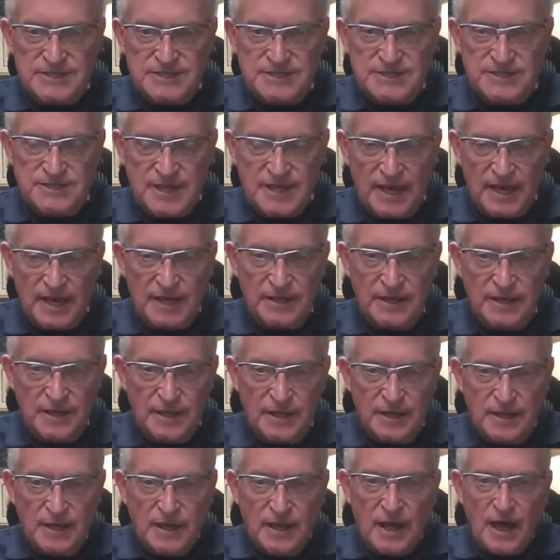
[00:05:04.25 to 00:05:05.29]
said,
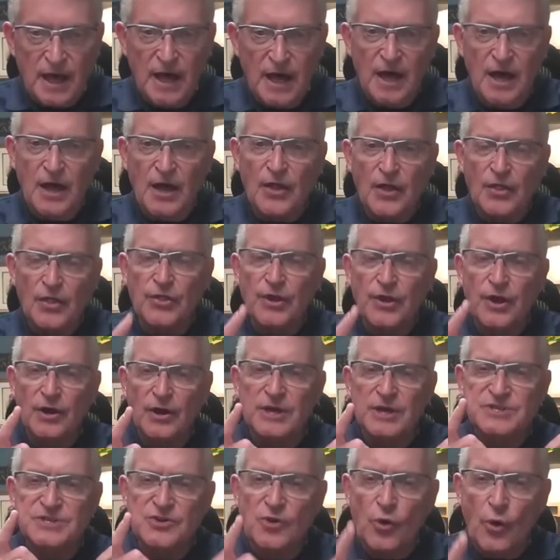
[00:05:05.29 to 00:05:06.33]
there
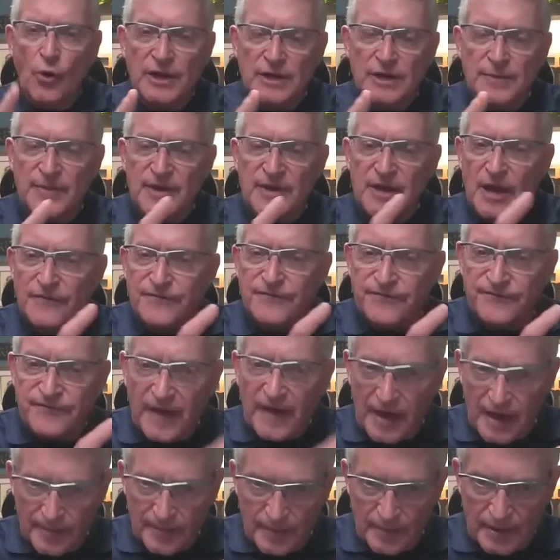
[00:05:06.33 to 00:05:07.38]
is going to be a
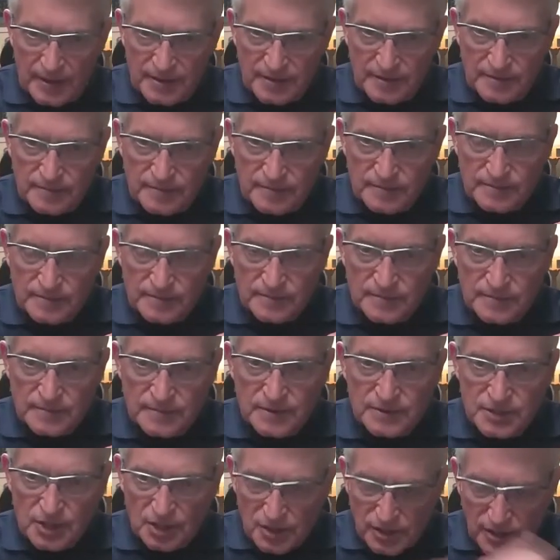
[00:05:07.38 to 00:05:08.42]
famine,
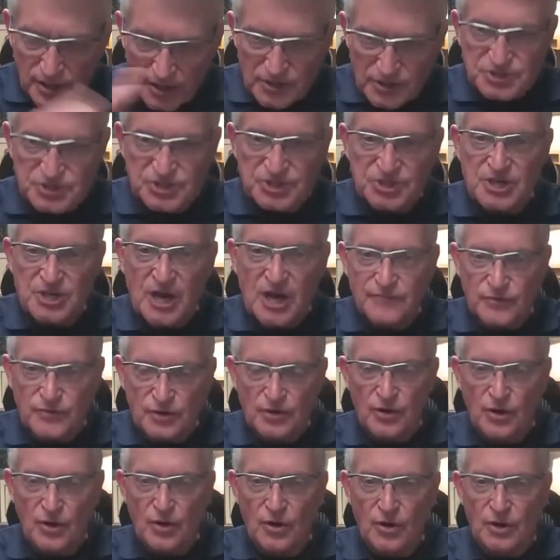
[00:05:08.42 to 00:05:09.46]
declares the sovereign
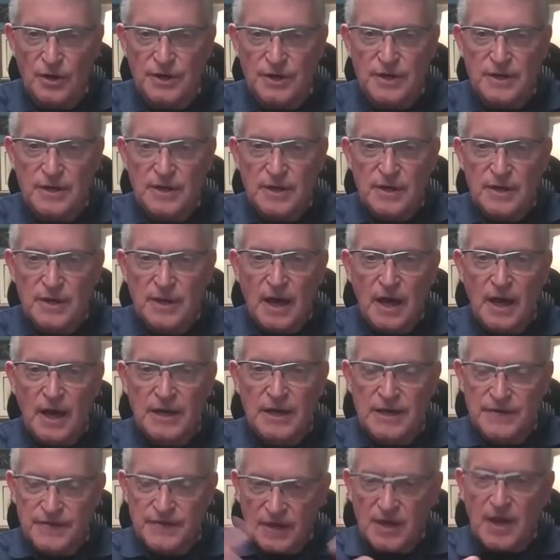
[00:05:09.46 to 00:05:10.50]
Lord,
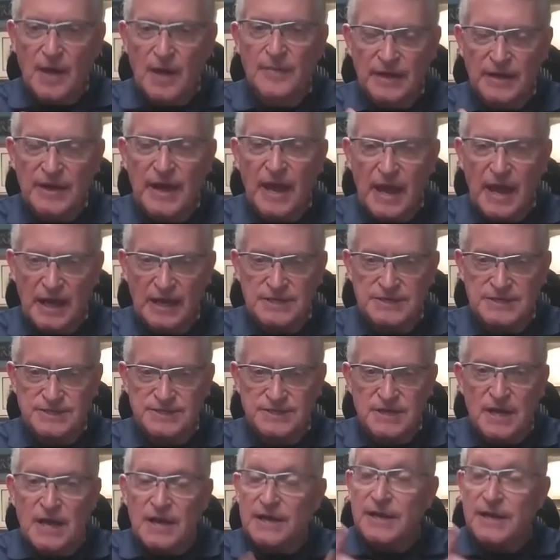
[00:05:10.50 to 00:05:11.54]
in the coming days.
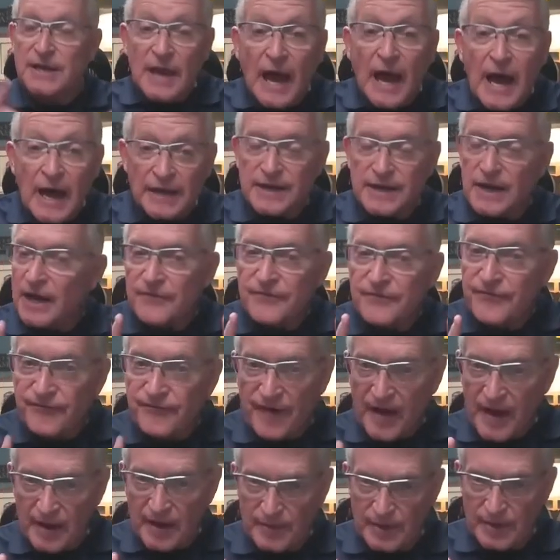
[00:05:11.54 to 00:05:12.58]
Not a
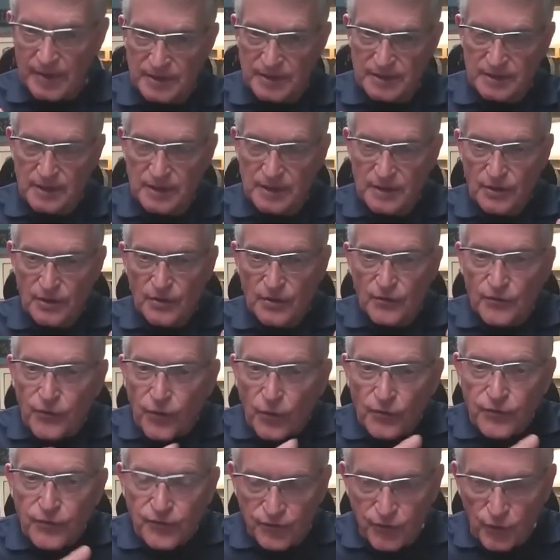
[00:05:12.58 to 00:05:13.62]
famine for
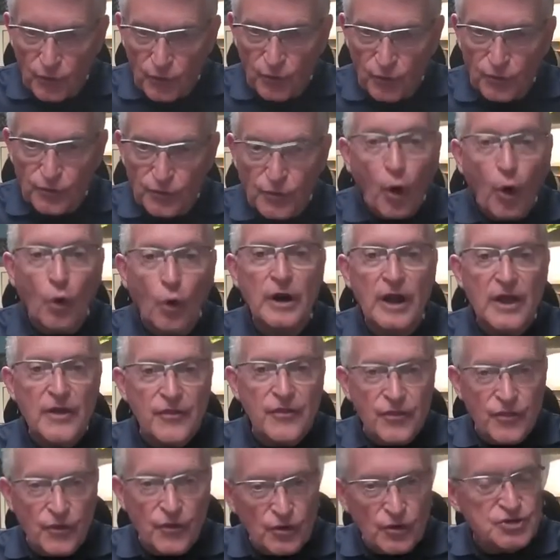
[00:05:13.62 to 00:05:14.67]
food or a
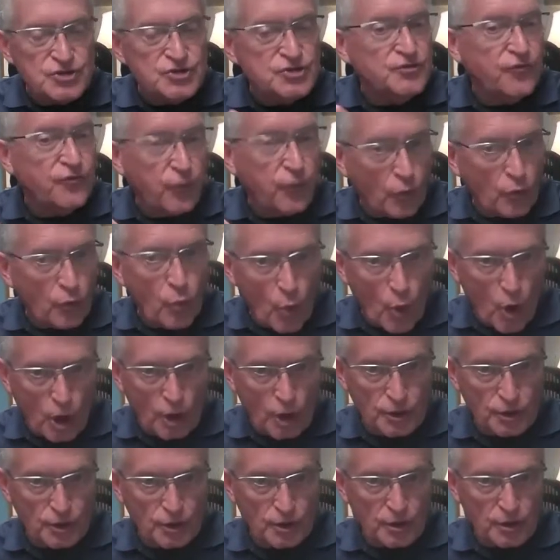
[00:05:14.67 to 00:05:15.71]
thirst for
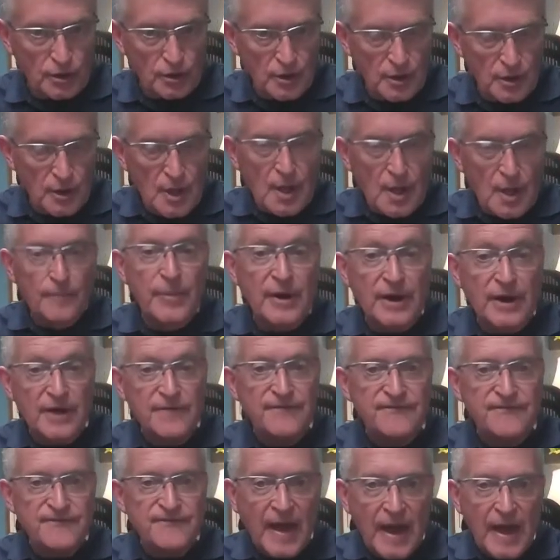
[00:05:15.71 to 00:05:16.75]
water, but a
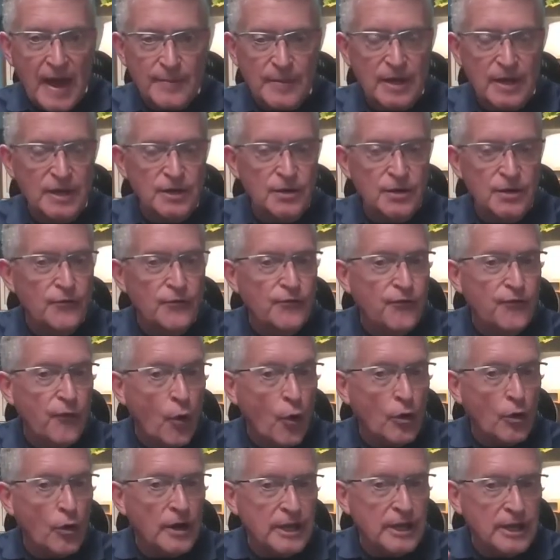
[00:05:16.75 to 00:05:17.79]
famine
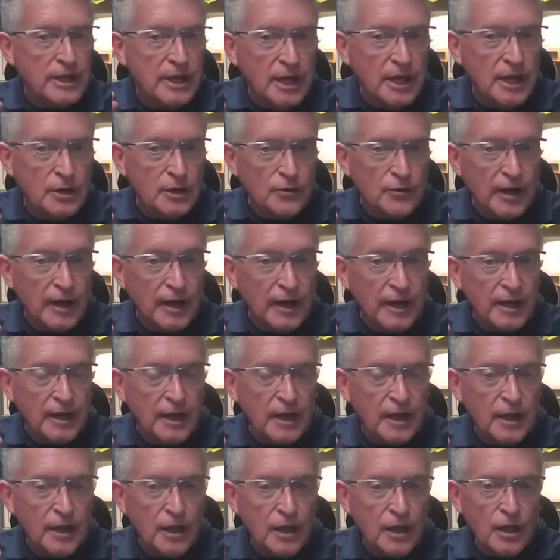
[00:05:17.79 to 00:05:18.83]
for
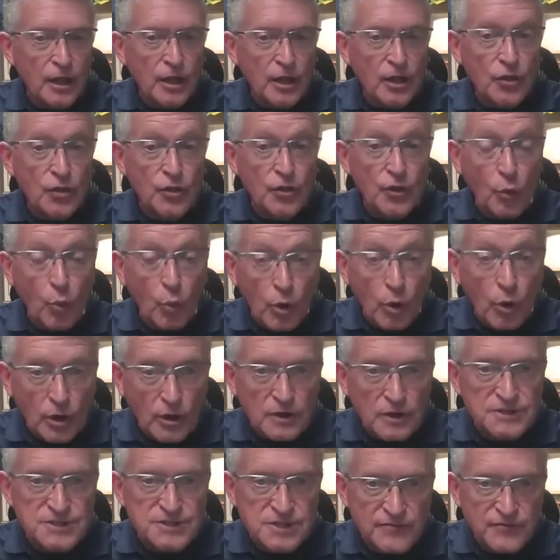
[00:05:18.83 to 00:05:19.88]
hearing the
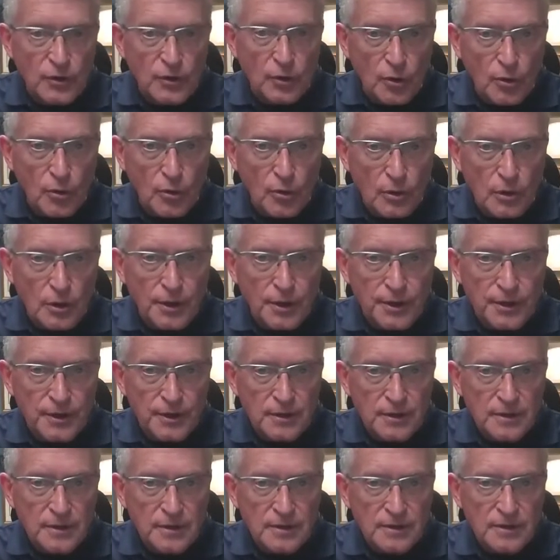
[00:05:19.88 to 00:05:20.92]
words of the Lord.
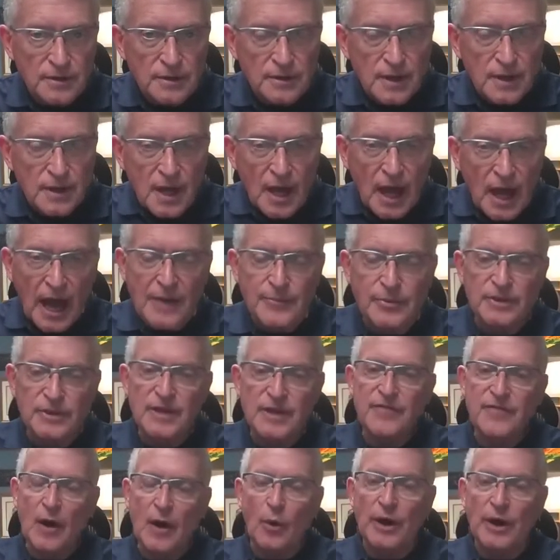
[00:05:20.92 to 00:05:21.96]
I believe
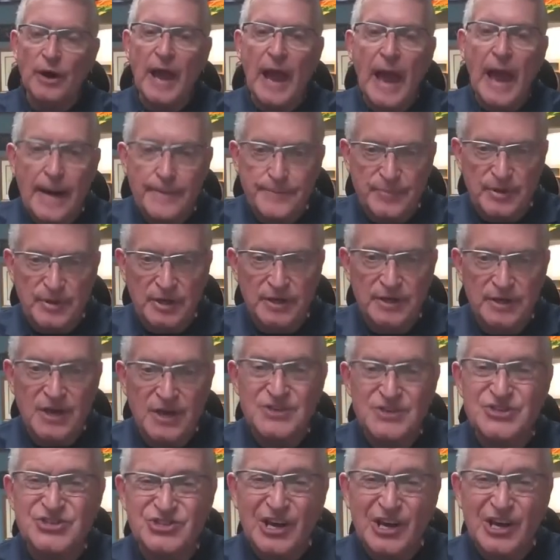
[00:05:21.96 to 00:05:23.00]
that what happened
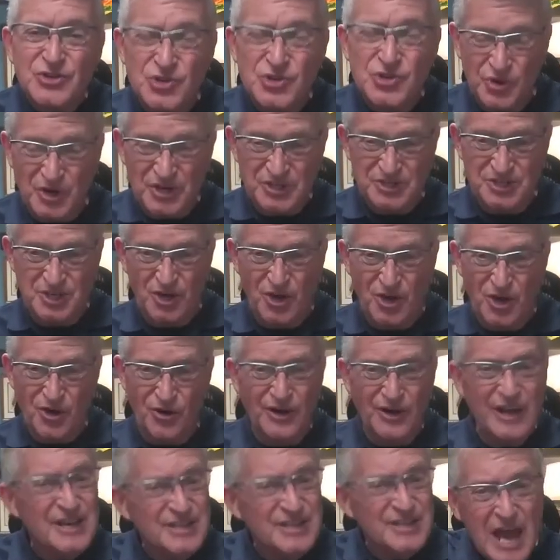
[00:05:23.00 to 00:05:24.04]
centuries ago
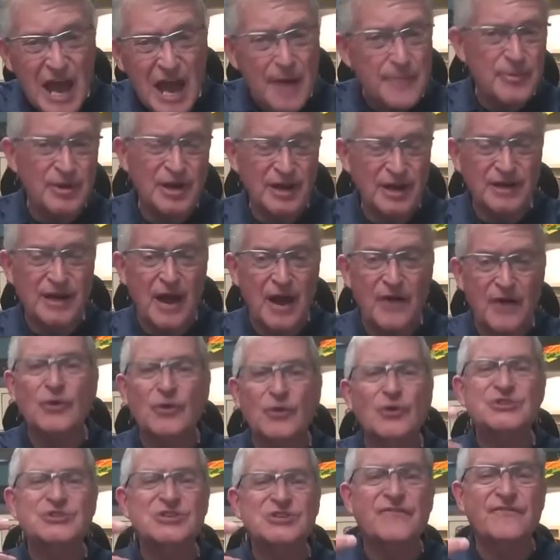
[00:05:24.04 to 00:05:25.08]
is happening now. There
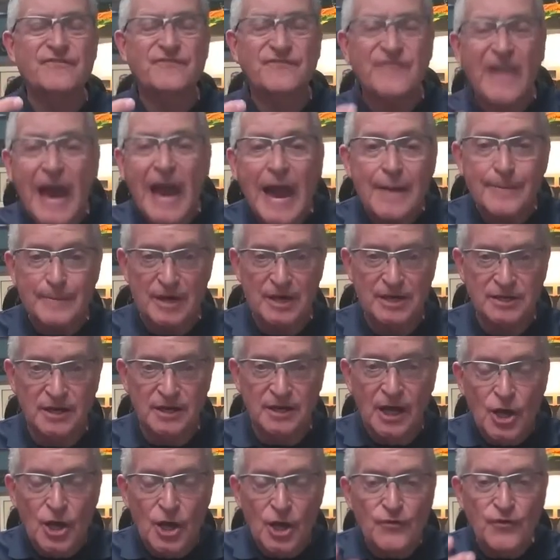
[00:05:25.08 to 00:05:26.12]
is a famine
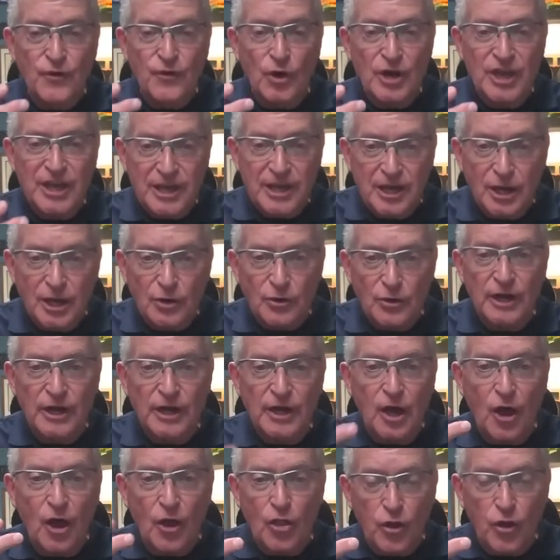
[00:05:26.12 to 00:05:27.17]
for
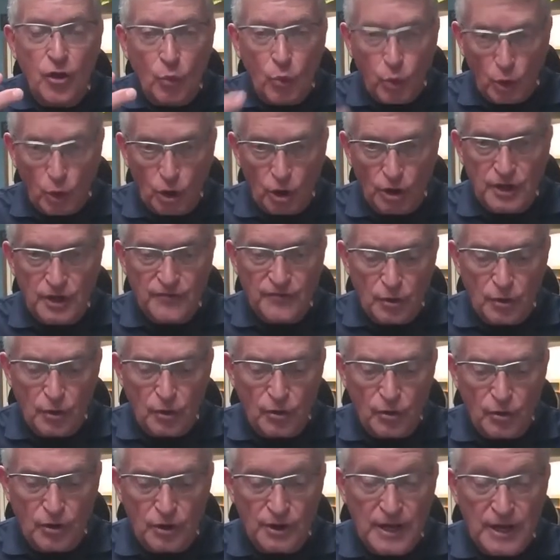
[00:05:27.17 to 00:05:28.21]
hearing the word of the
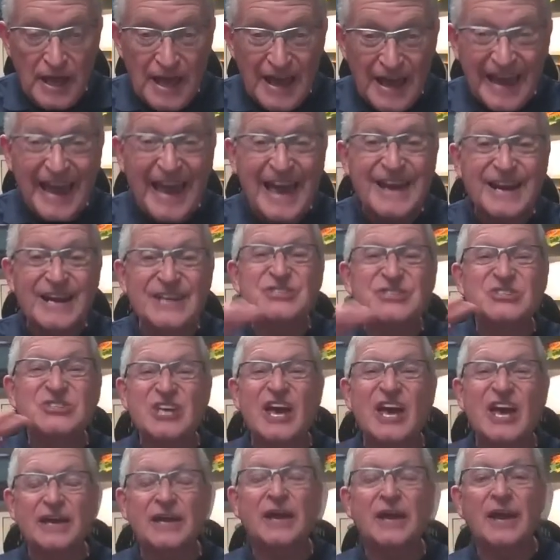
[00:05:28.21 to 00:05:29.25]
Lord, and it's
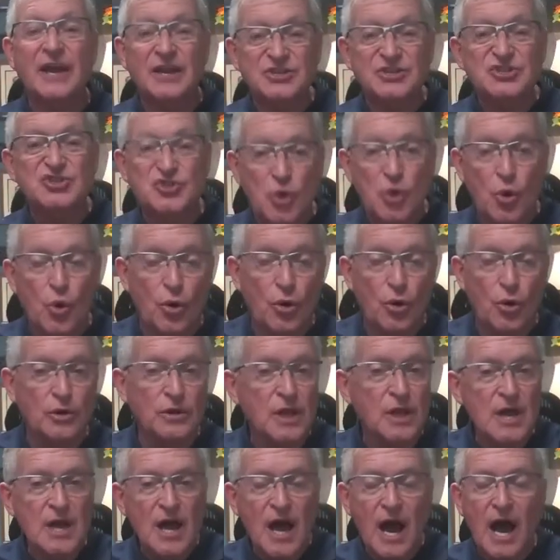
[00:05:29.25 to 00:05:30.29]
taking its
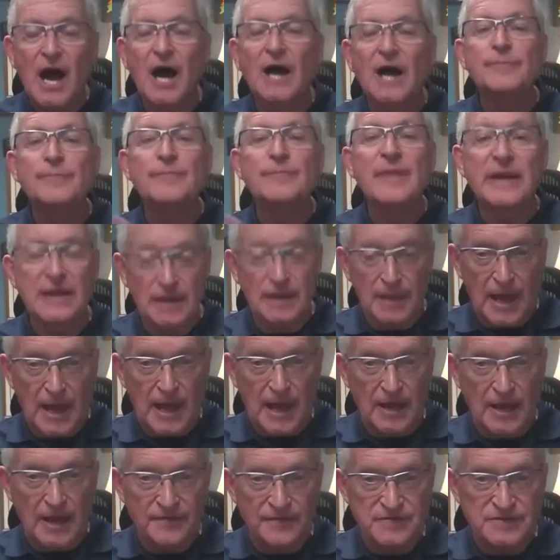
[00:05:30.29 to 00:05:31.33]
toll on many
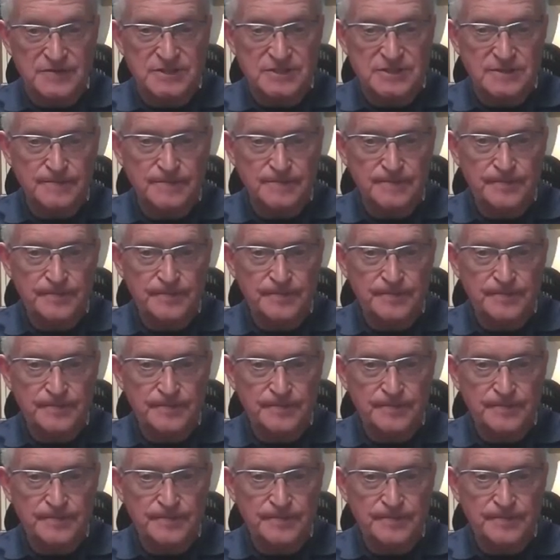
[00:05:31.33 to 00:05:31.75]
lives.